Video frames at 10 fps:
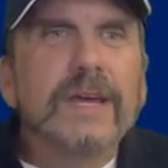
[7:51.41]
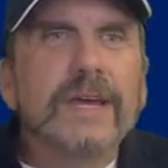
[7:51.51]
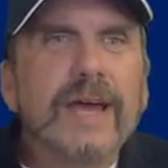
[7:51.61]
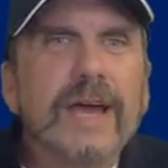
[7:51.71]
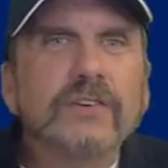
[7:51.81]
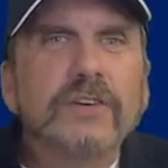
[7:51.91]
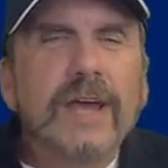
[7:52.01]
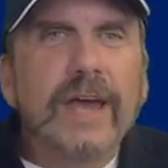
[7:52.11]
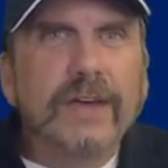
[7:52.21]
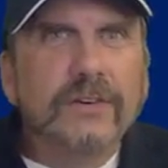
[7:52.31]
An
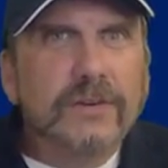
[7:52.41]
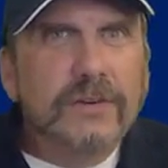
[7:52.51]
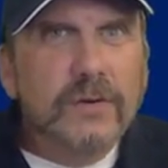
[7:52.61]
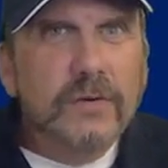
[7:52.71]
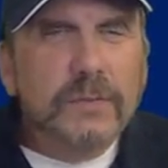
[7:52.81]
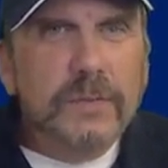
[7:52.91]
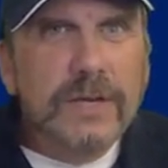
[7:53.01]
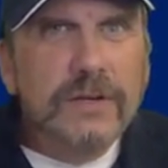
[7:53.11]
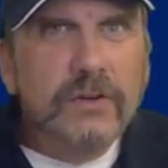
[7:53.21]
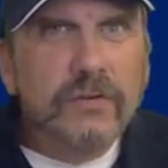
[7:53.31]
action executes
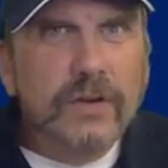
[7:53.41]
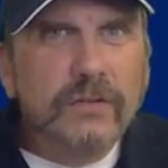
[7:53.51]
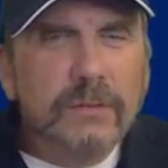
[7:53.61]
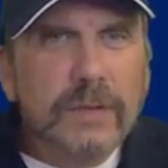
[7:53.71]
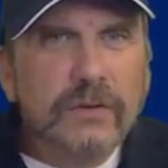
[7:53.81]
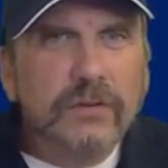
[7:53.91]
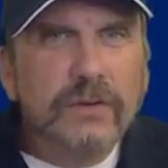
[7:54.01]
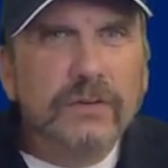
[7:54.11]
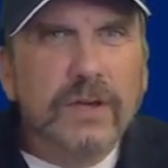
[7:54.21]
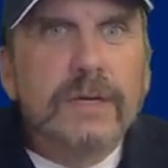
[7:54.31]
pending
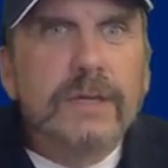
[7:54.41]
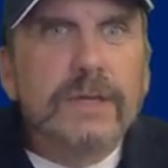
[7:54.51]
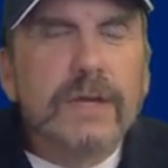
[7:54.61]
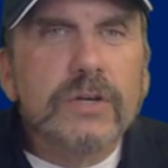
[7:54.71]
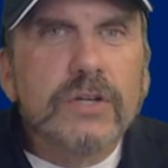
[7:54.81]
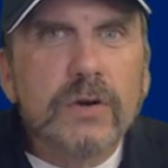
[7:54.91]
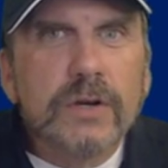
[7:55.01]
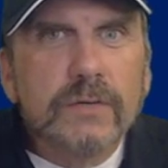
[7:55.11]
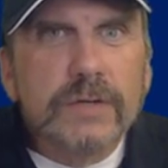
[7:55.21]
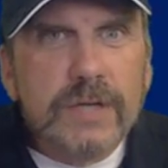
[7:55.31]
transformations. They
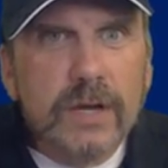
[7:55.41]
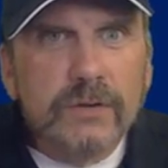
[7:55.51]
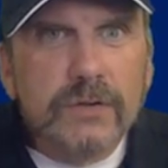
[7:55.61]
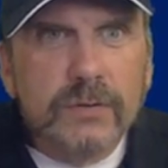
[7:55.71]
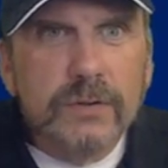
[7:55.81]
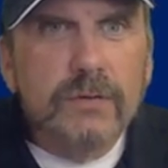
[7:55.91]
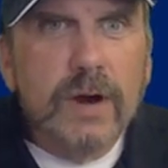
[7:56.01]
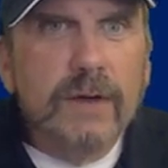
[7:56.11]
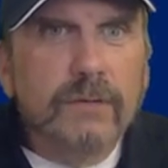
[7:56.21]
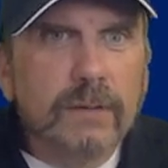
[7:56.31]
return the results to the
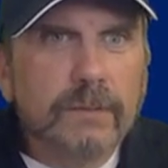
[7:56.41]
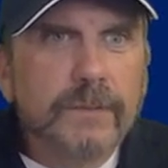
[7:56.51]
driver.